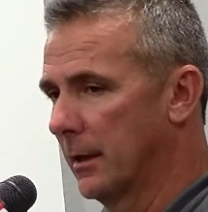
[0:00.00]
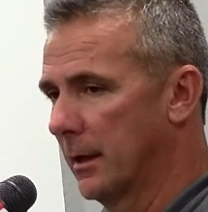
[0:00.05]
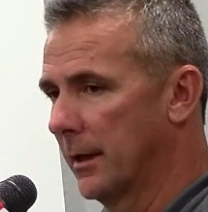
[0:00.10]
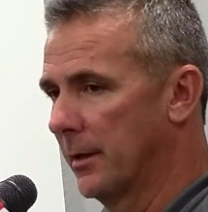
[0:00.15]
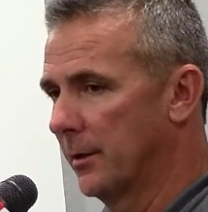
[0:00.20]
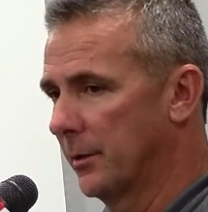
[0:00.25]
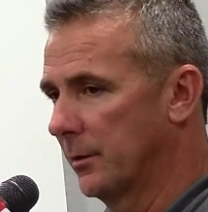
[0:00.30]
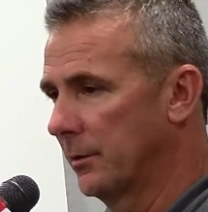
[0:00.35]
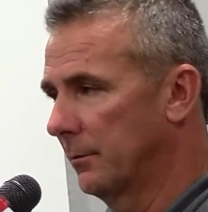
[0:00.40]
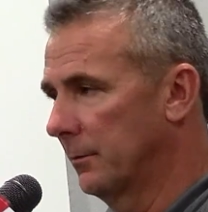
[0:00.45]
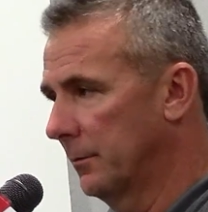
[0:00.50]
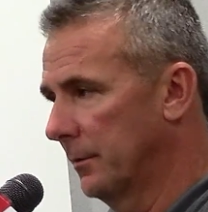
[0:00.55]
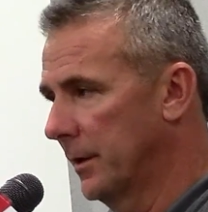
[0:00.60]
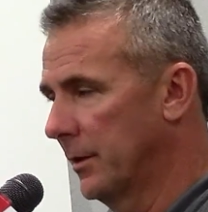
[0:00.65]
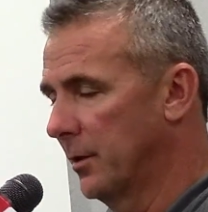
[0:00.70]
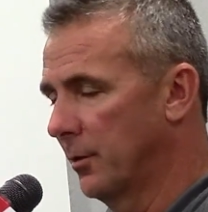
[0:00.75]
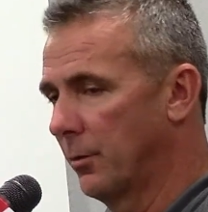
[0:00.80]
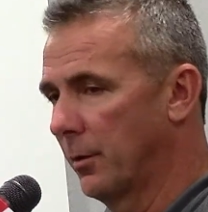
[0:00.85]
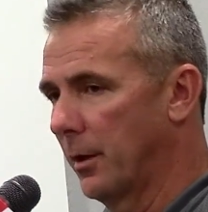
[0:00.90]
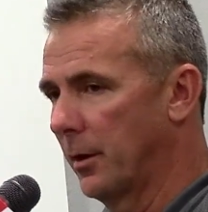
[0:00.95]
nice
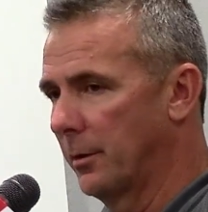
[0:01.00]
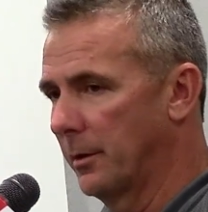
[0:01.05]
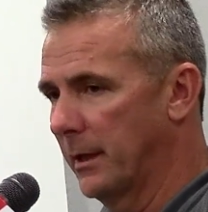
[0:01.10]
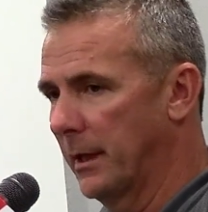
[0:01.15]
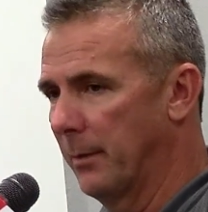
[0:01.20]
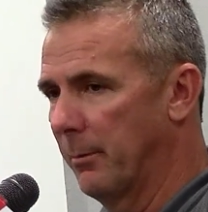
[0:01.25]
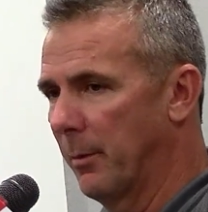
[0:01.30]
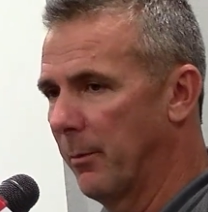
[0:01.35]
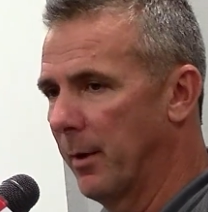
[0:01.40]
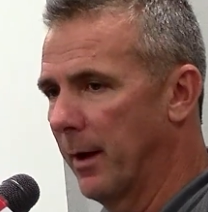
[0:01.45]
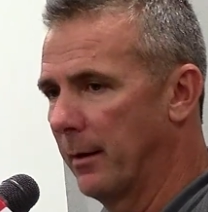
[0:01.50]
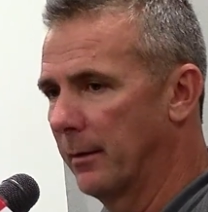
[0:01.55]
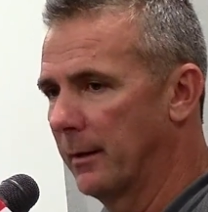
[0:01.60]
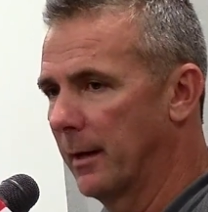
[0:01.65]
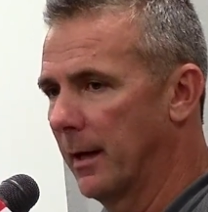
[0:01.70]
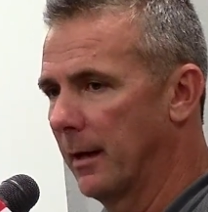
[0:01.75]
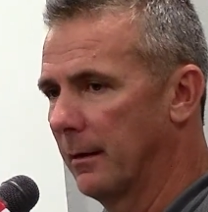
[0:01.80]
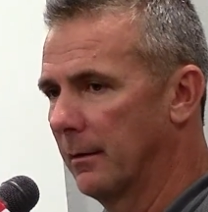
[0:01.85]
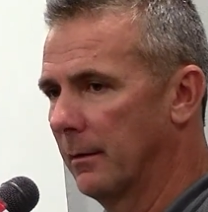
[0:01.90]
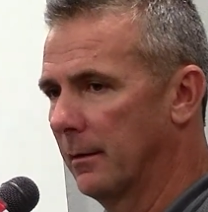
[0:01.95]
visit with our team about
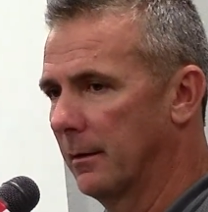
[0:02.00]
that.